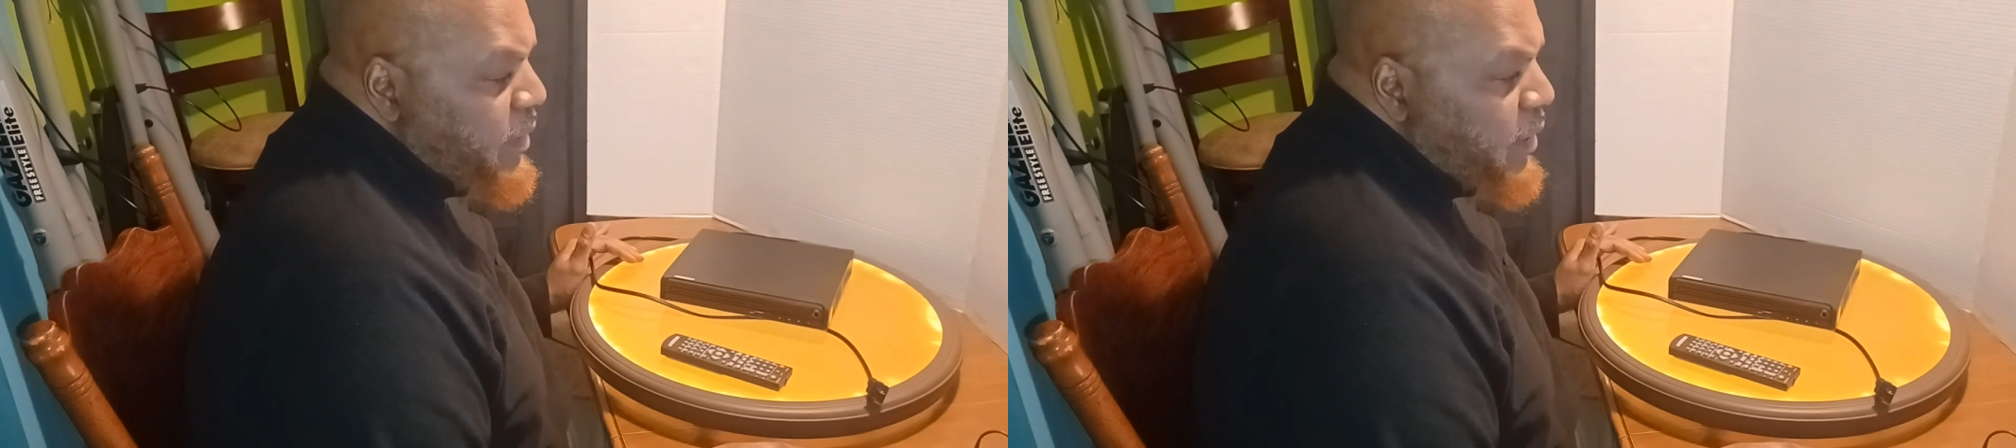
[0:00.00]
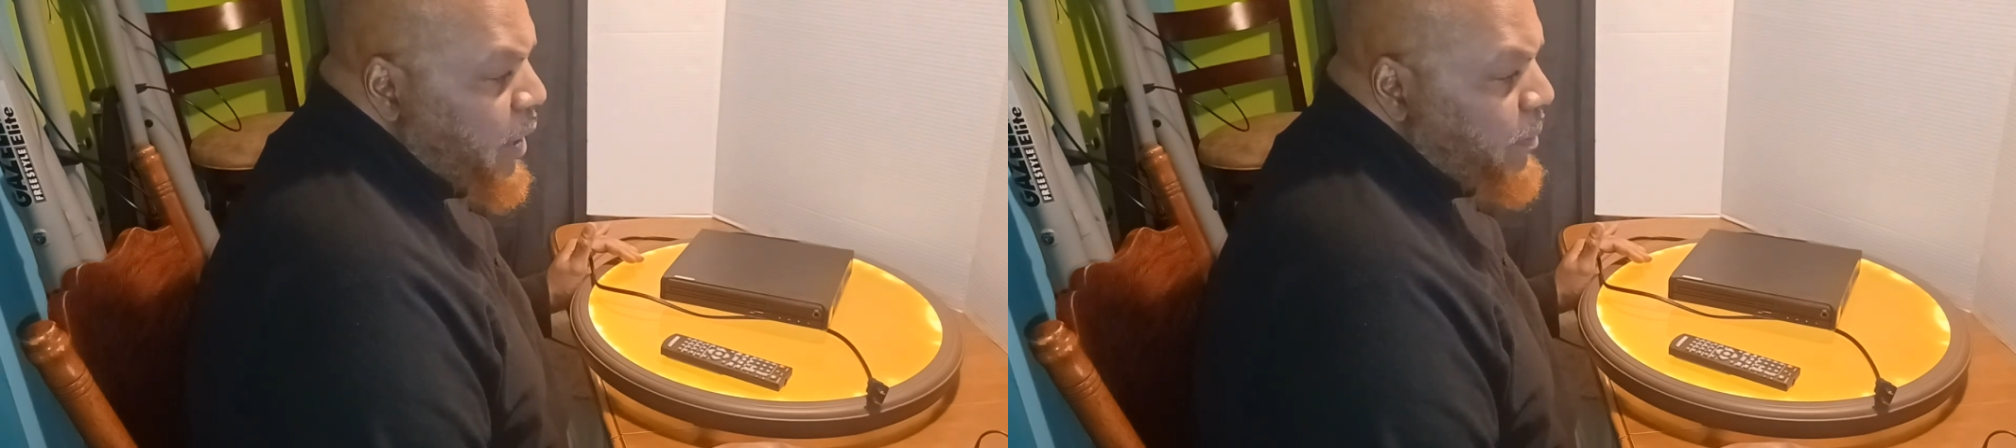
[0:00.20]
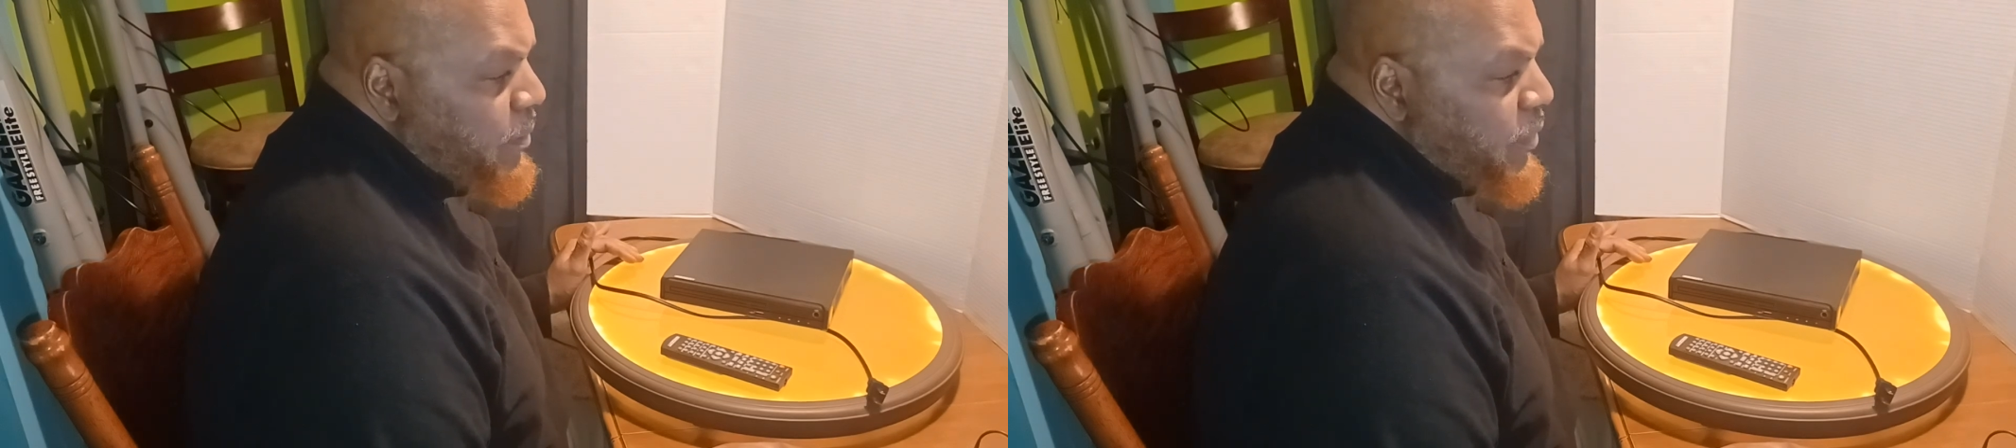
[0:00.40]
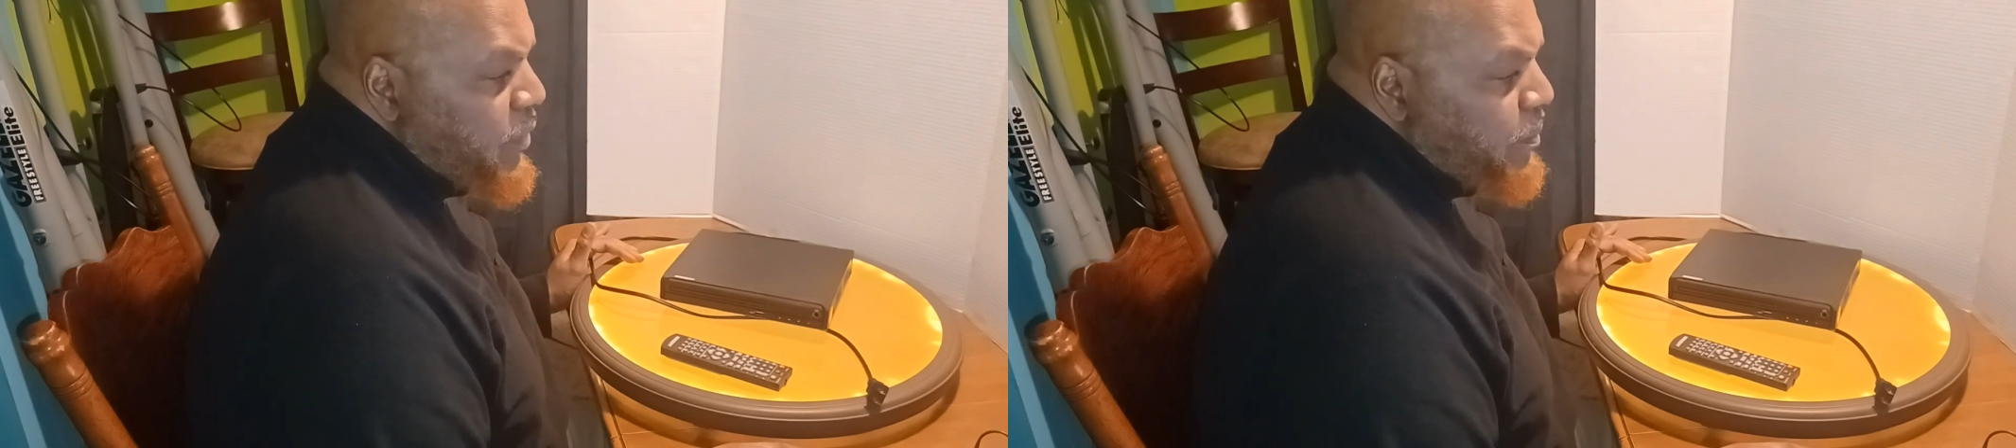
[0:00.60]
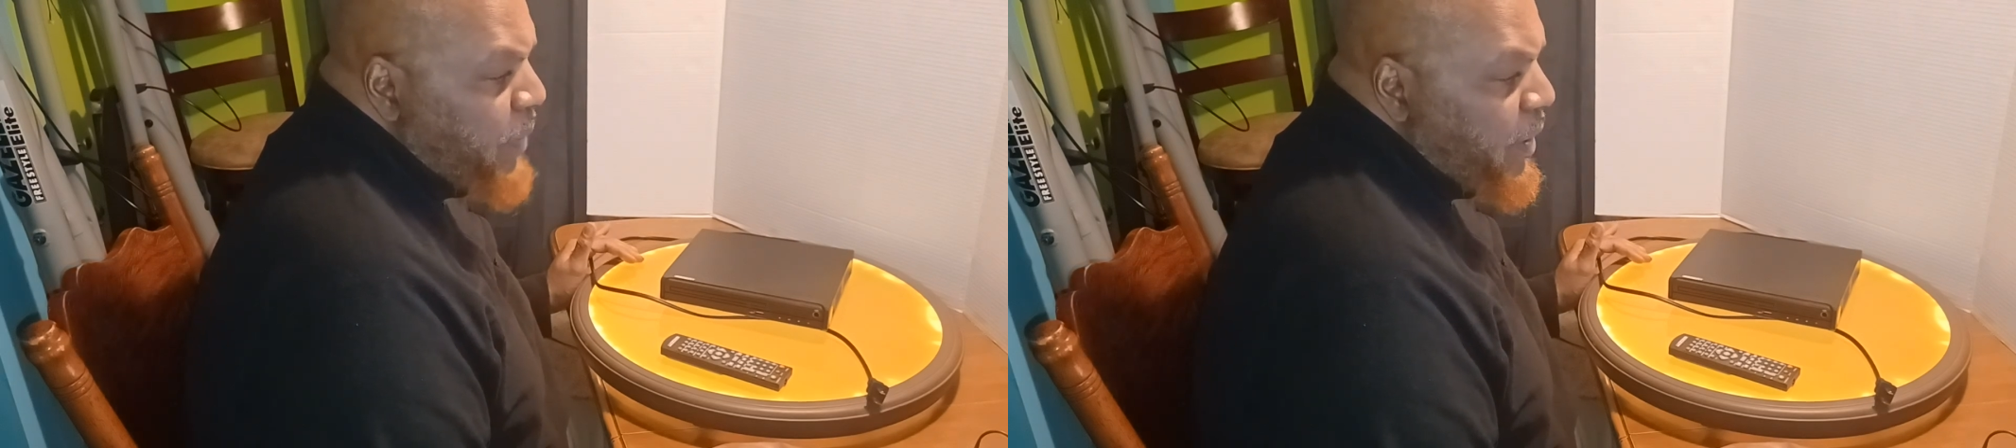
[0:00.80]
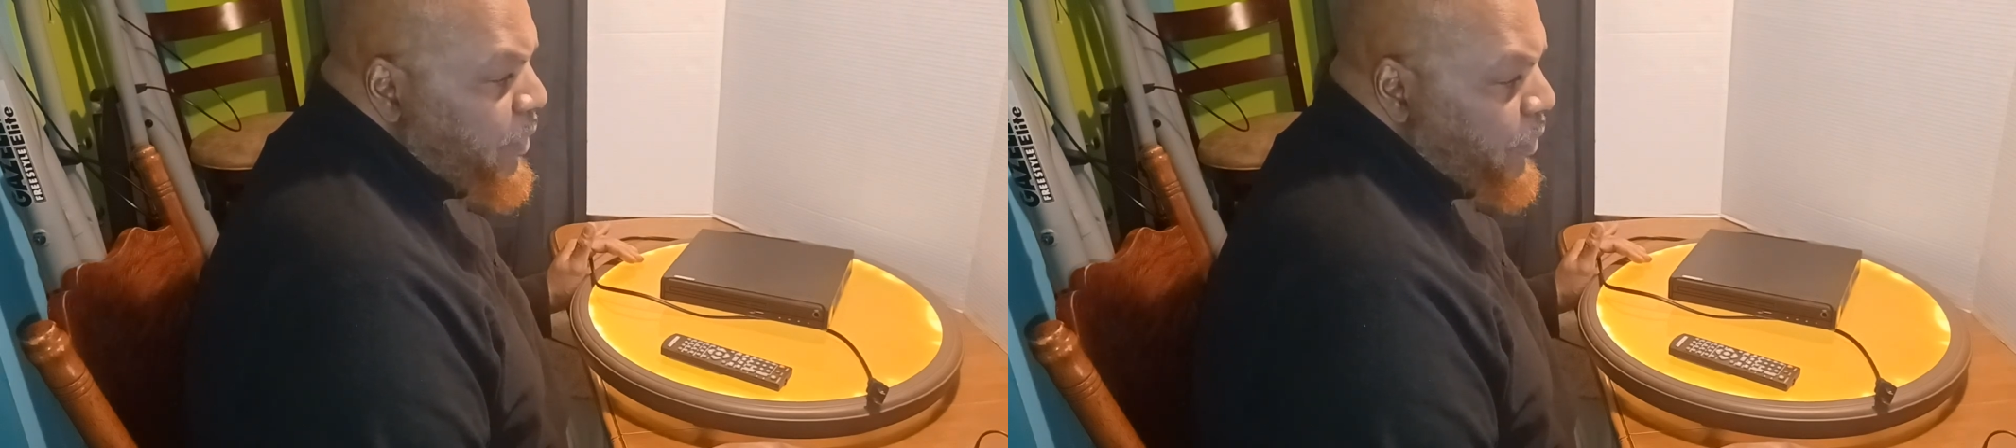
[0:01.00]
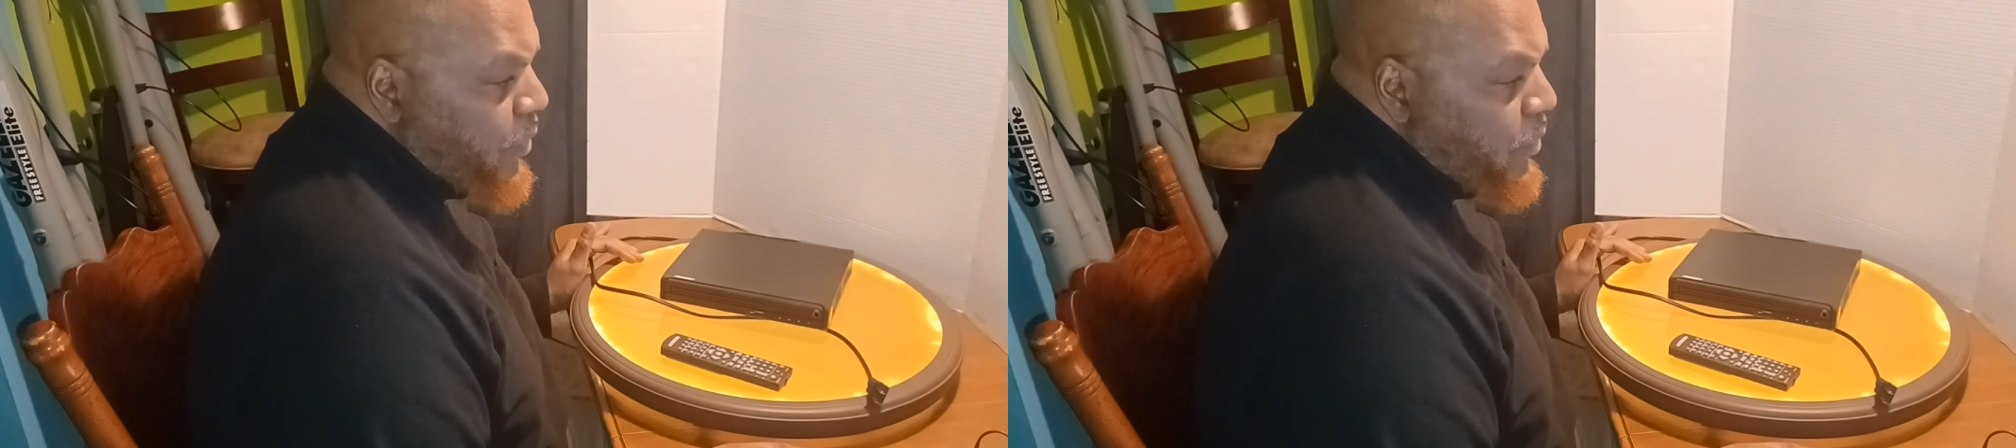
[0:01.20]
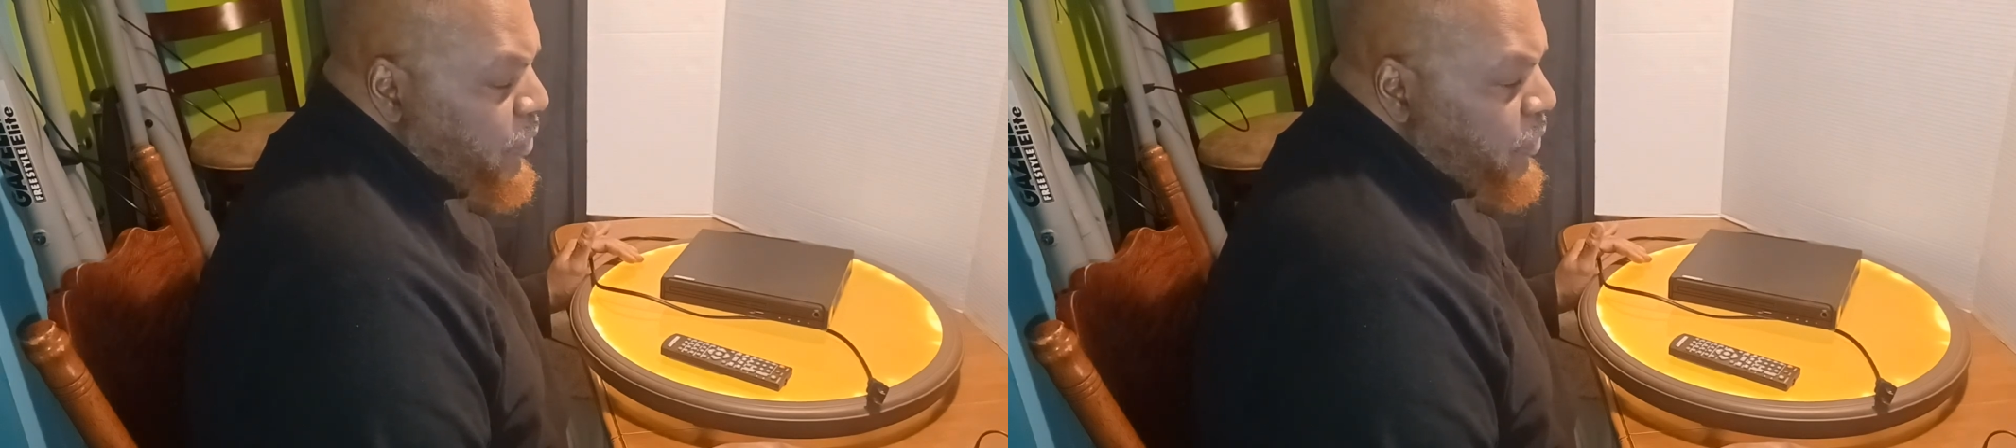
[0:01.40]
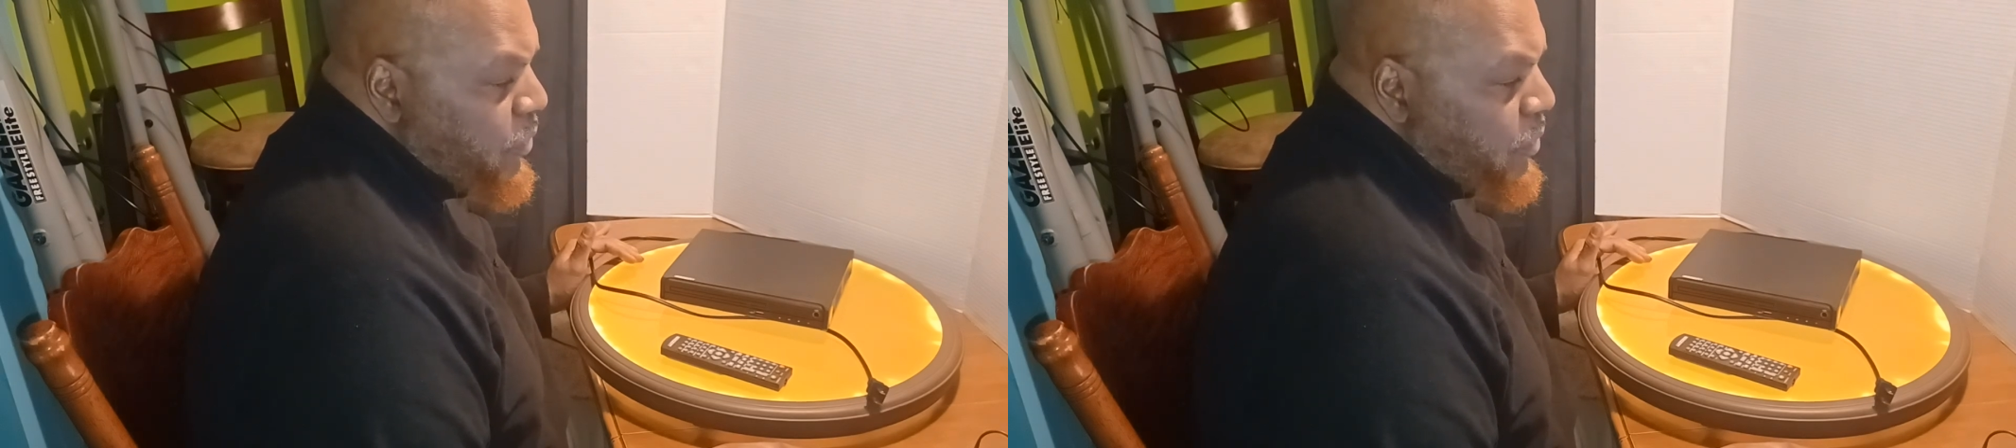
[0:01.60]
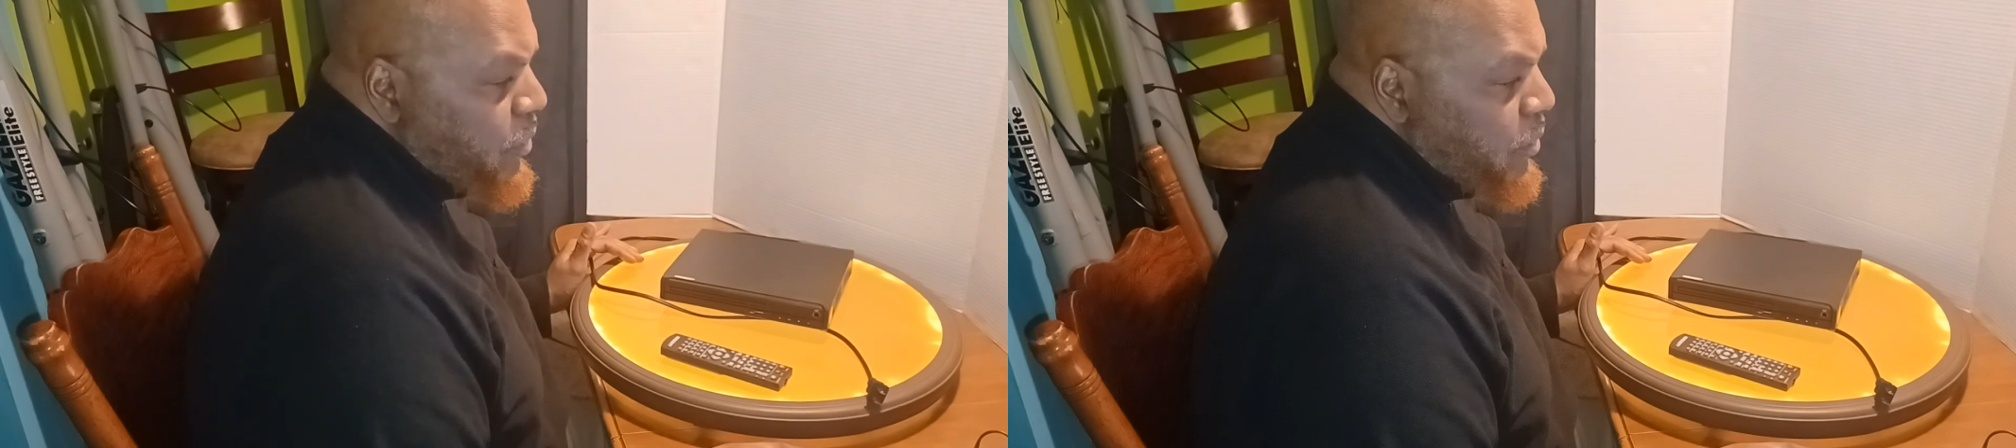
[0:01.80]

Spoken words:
some speakers